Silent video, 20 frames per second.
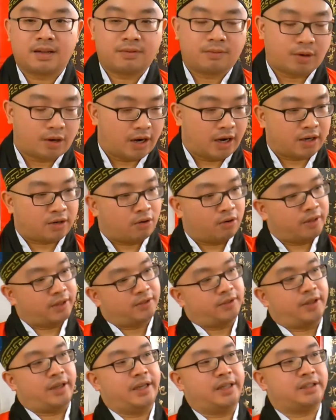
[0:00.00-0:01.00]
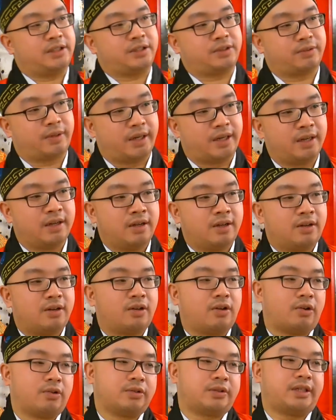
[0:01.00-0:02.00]
Well, according to history,
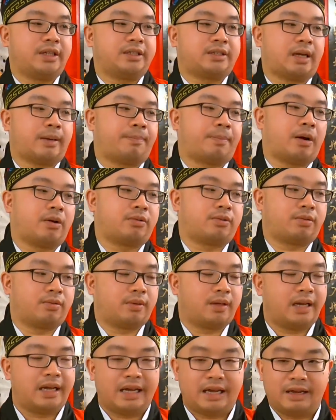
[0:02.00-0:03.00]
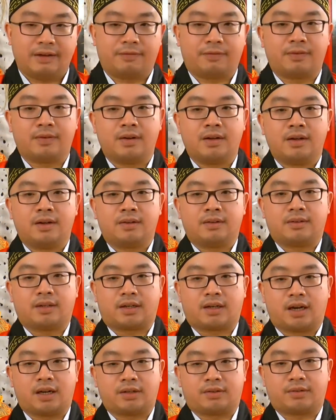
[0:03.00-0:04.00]
Lao Tze is about to leave the
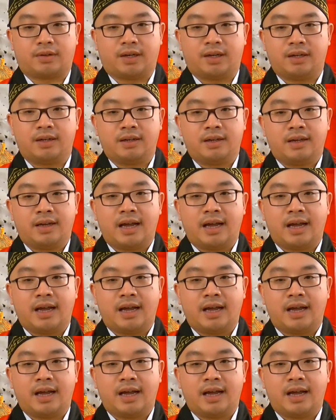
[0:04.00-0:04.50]
country.